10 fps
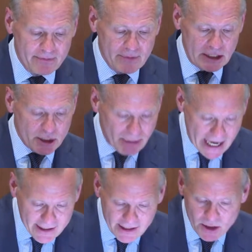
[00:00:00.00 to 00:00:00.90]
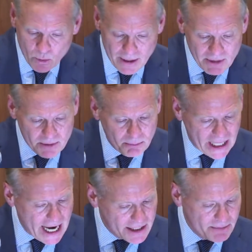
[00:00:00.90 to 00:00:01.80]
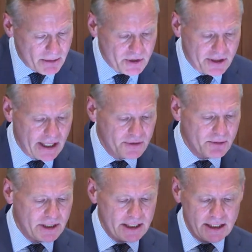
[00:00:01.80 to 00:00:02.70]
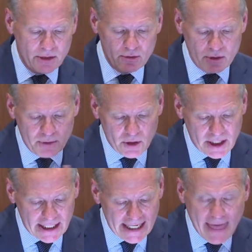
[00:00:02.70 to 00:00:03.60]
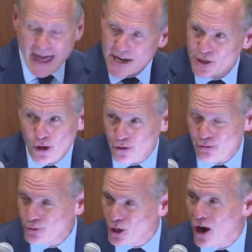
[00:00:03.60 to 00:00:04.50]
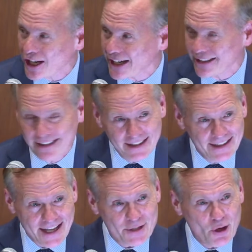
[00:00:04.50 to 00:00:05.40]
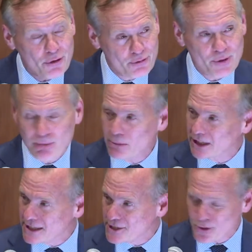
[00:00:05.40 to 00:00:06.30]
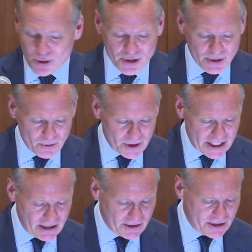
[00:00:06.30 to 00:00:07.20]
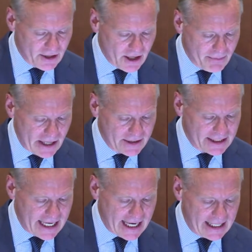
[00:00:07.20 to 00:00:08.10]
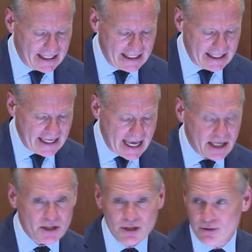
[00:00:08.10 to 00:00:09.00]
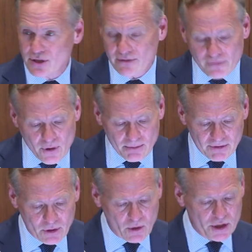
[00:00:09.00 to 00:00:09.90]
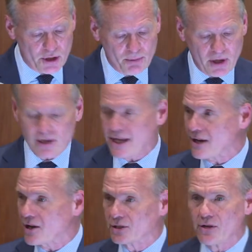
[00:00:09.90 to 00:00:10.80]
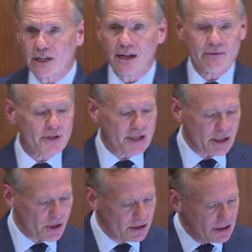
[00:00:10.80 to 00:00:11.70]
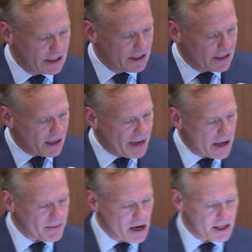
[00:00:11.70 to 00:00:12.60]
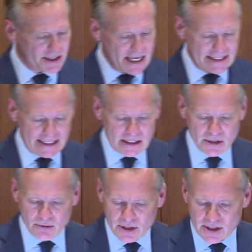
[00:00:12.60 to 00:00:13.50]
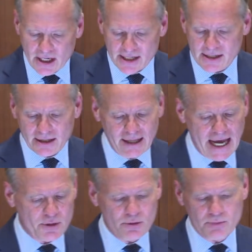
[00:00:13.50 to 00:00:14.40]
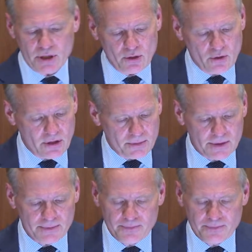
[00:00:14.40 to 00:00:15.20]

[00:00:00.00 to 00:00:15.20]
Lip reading: expanded to women, blacks, members of the LGBTQ community, and that is all through talking. That is all through the public discourse that we're here to talk about today. And as students at Fordham, of course, you're part of that ongoing conversation about America's ideas. You discuss in classrooms and dorms.